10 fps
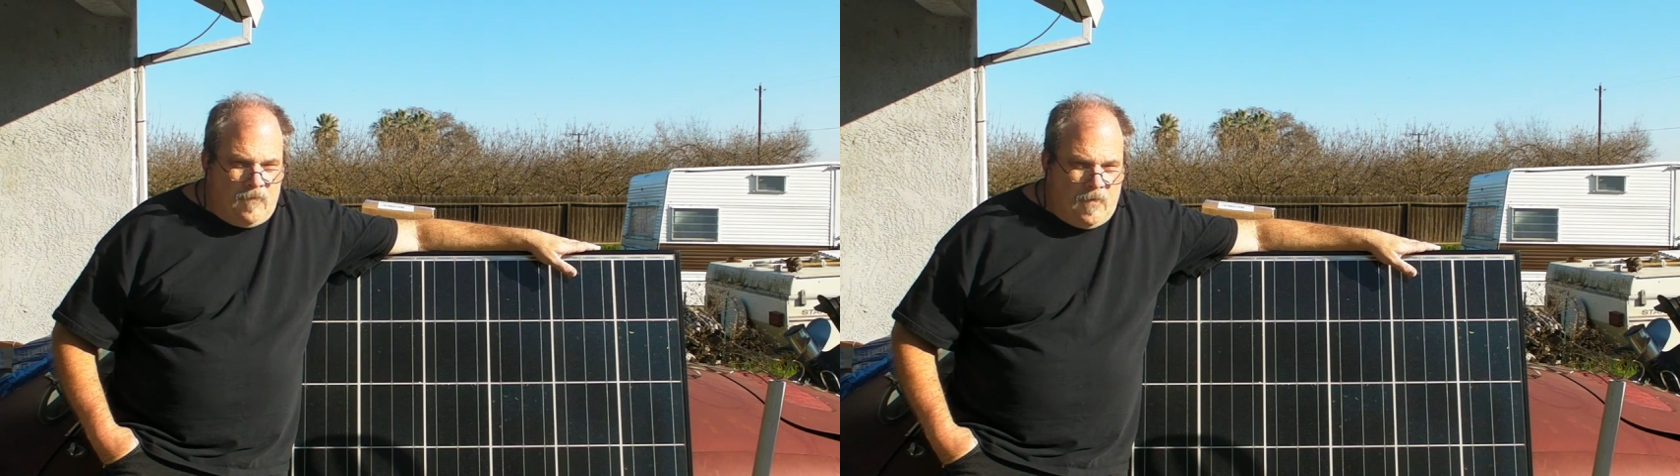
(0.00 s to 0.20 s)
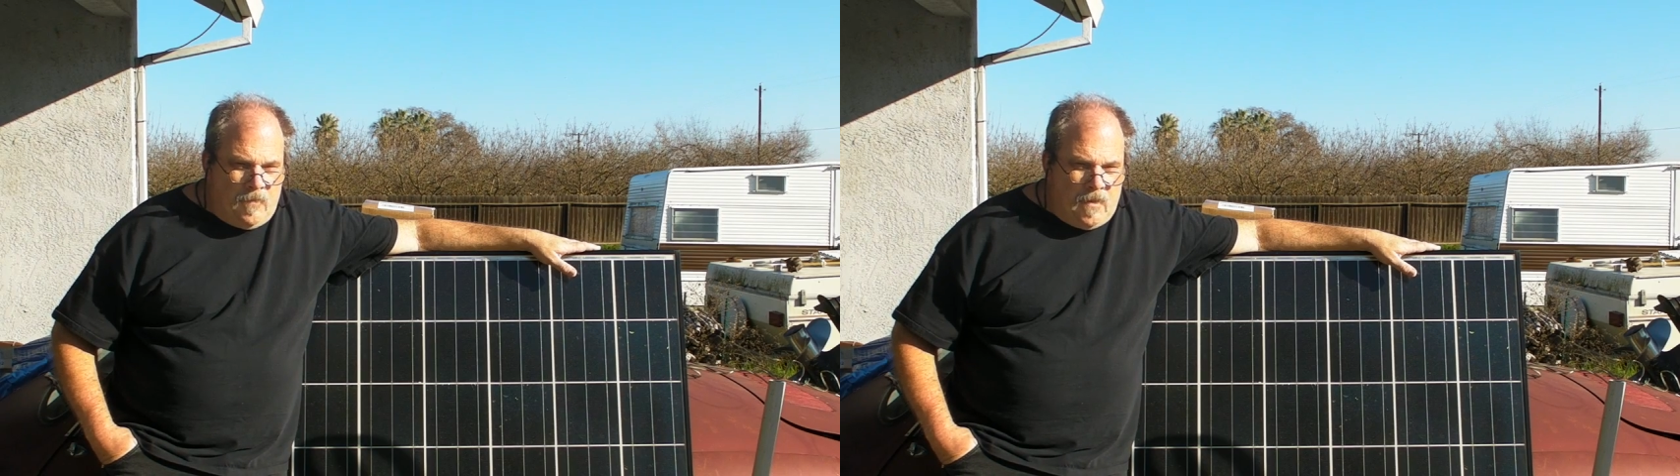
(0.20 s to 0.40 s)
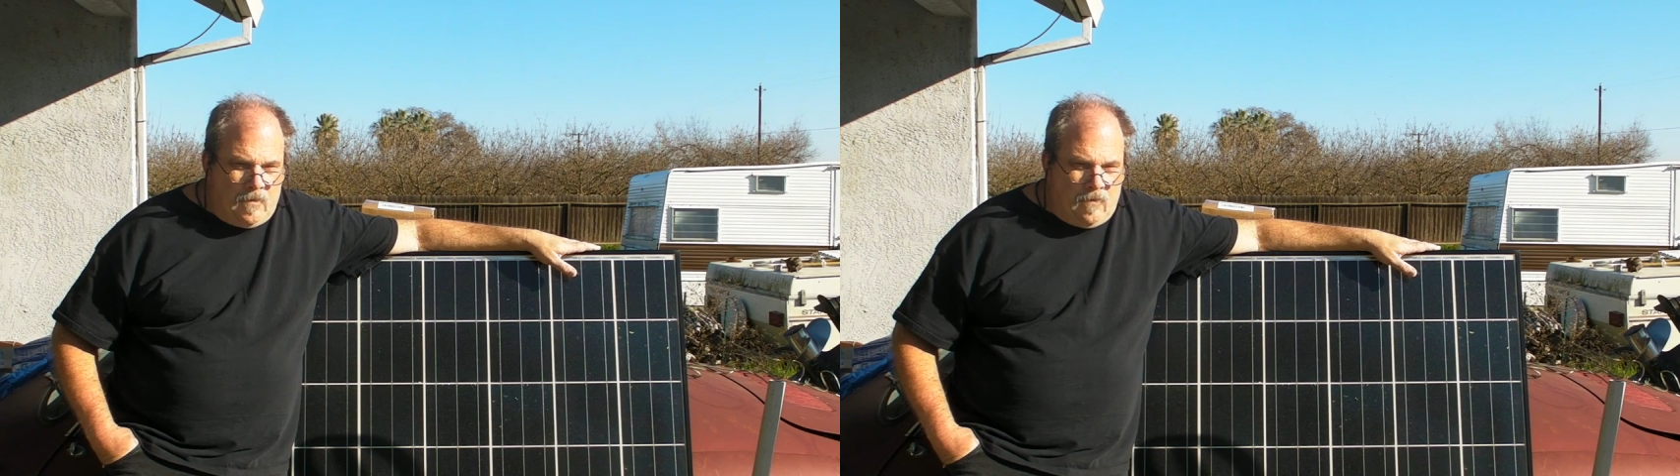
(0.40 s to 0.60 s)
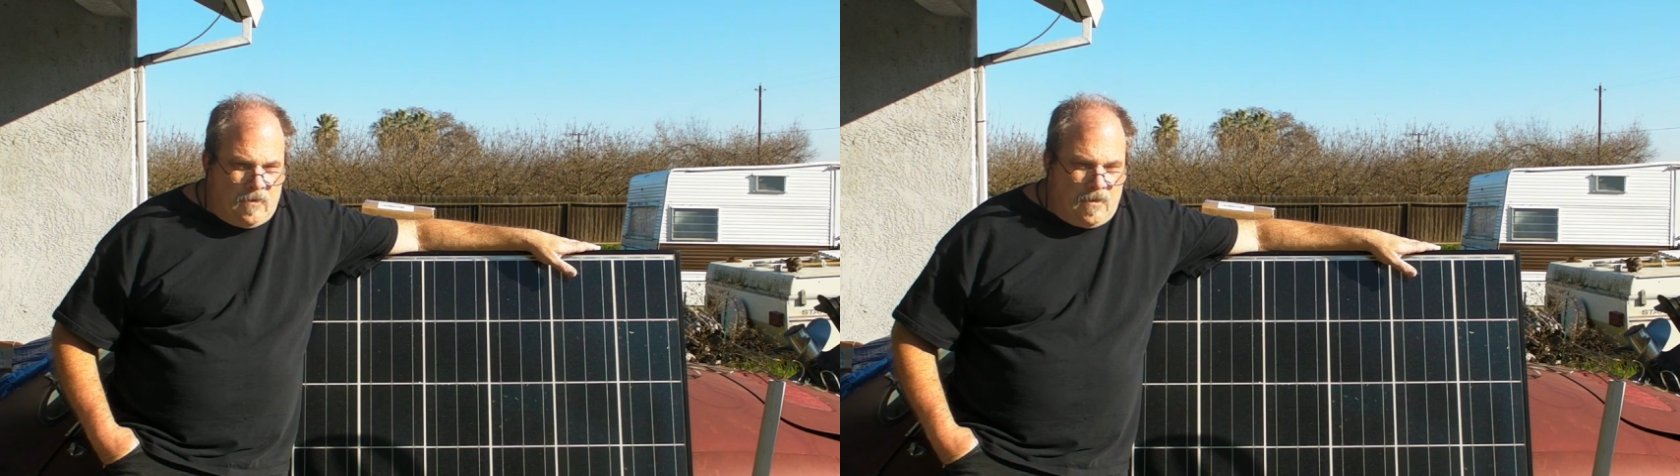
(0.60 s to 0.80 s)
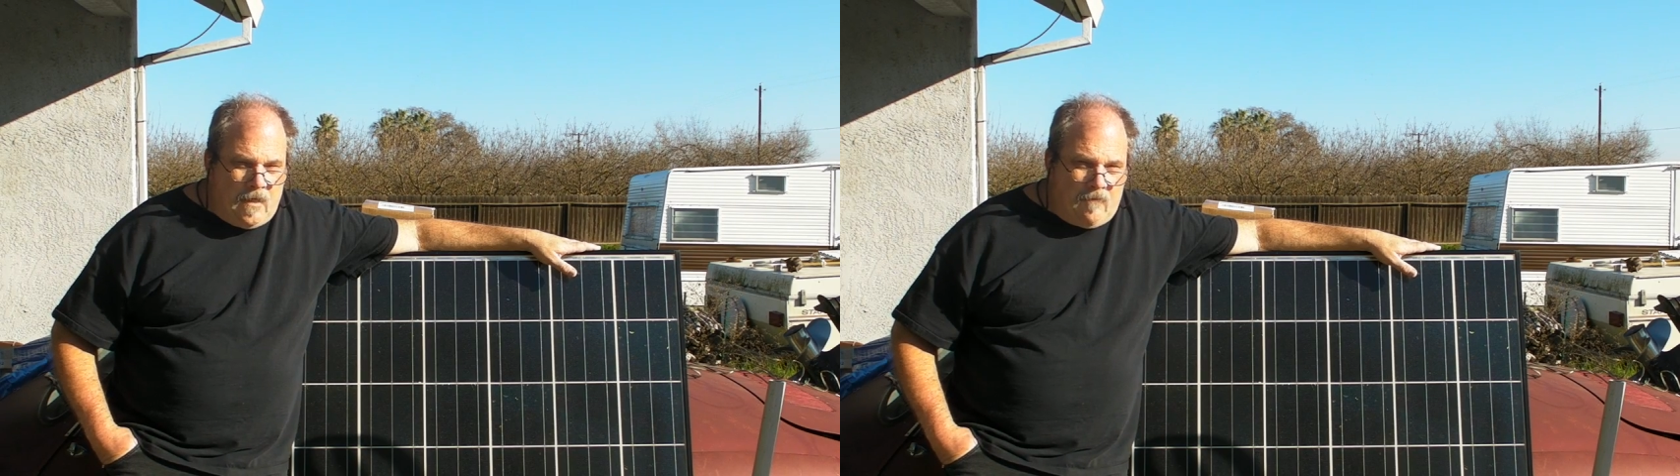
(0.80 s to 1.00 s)
The bus will
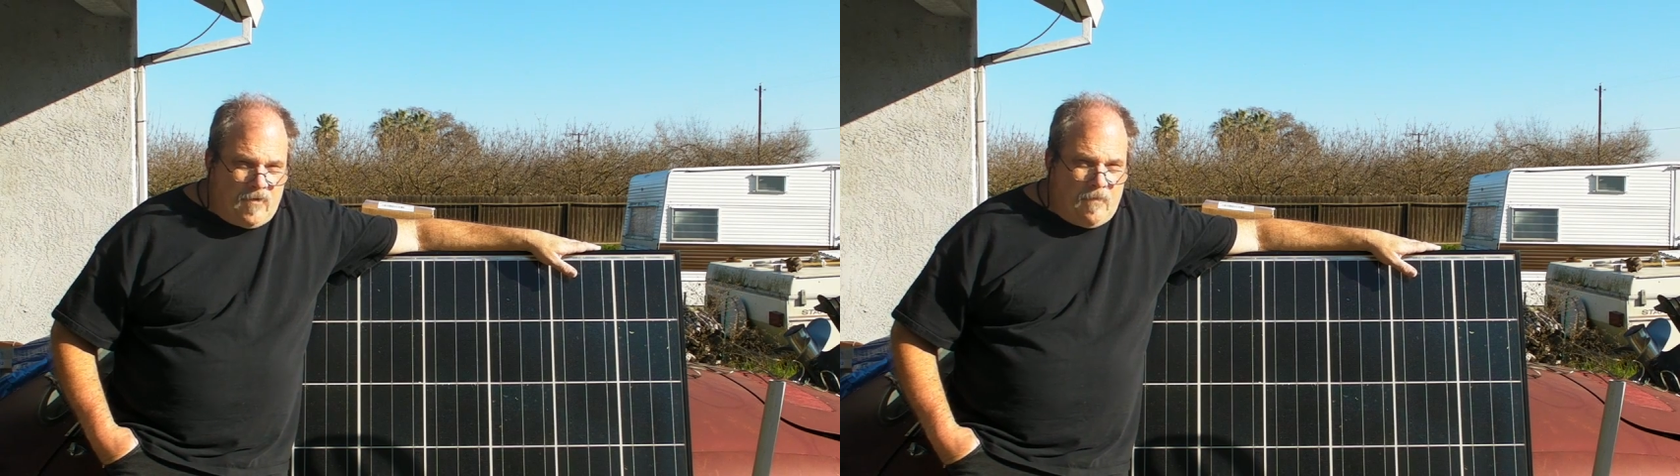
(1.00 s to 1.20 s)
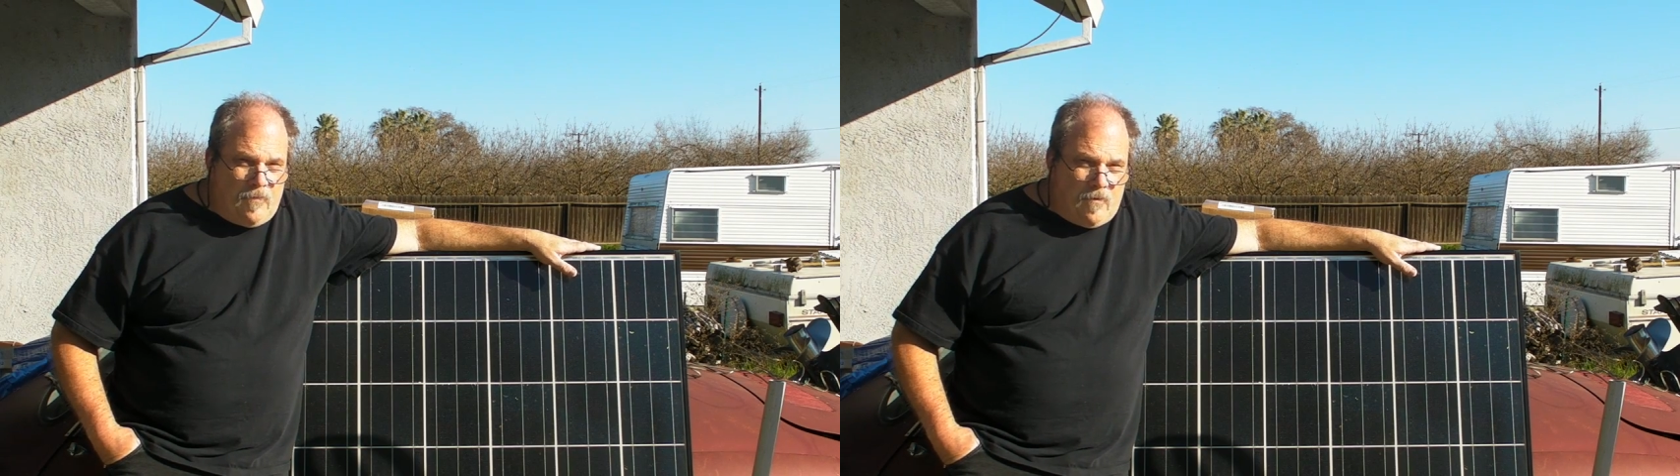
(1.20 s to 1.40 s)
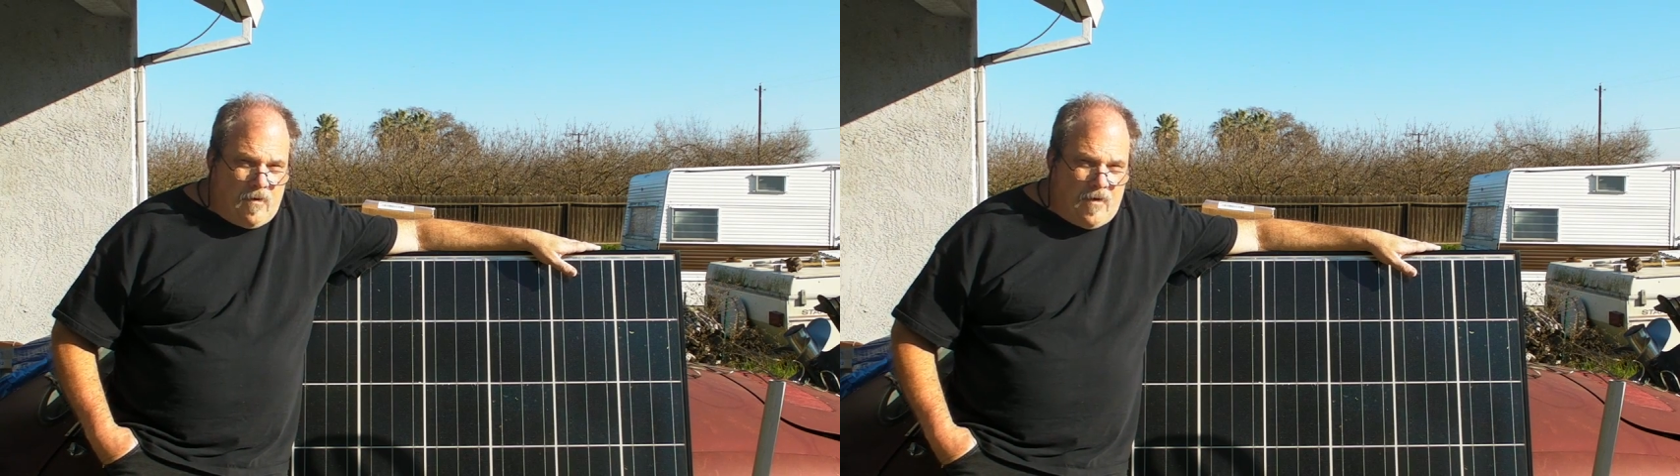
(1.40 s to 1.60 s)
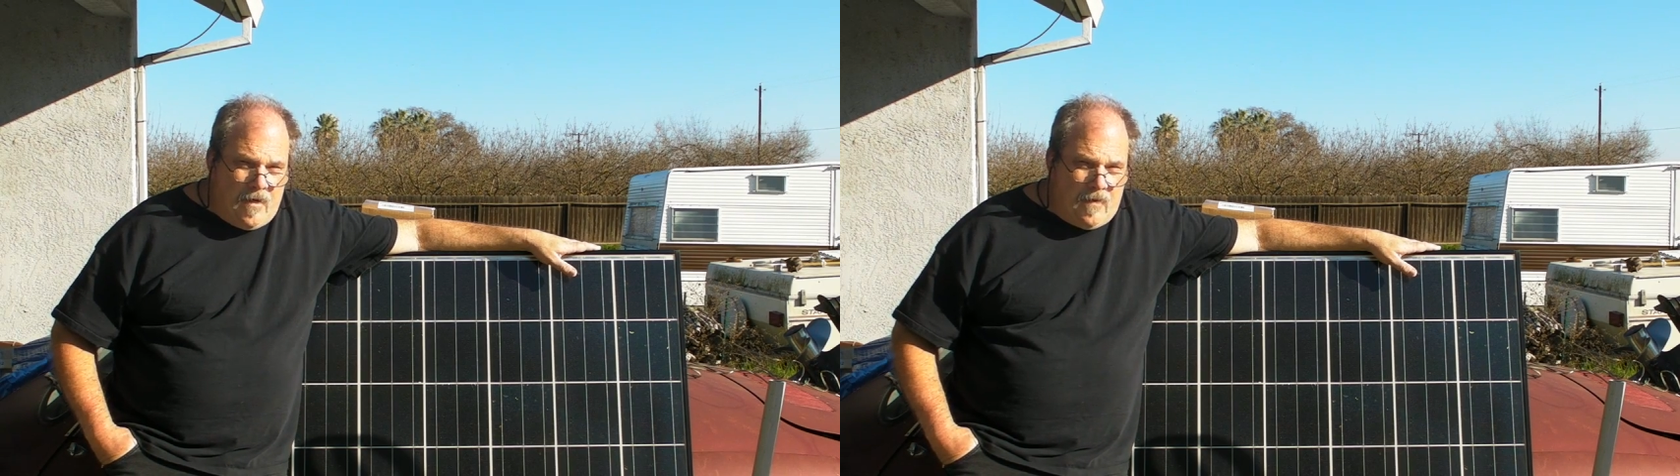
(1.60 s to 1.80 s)
just have temporary,